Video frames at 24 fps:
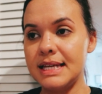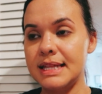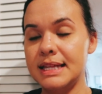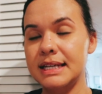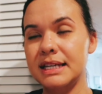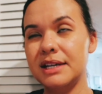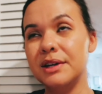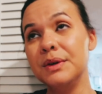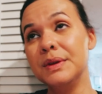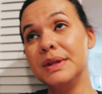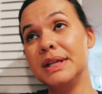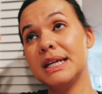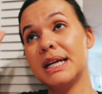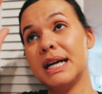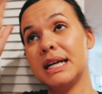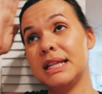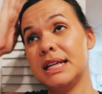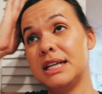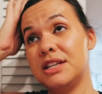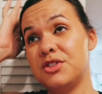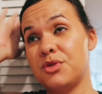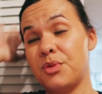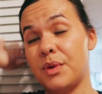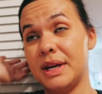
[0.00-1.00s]
I think I only got
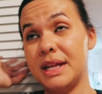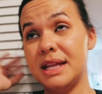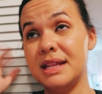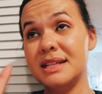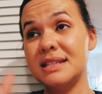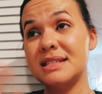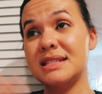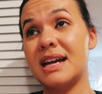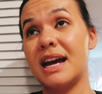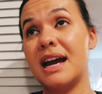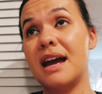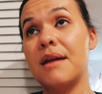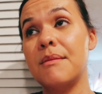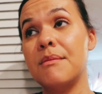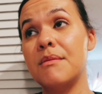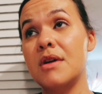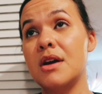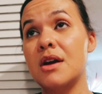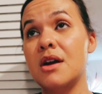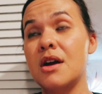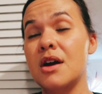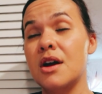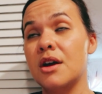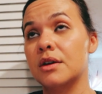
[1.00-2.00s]
like 20 this time,
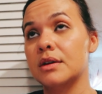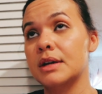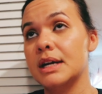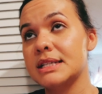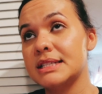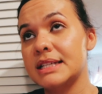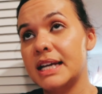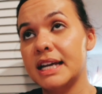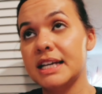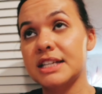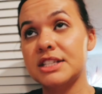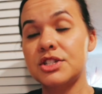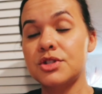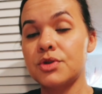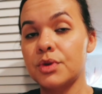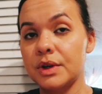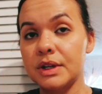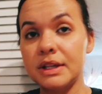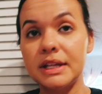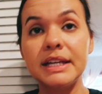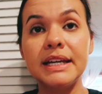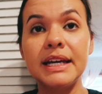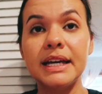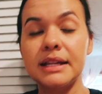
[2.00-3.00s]
whereas I
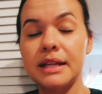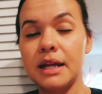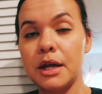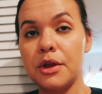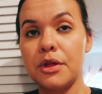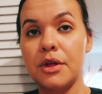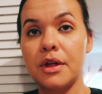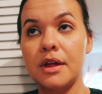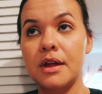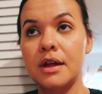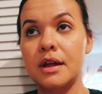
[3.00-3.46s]
historically get like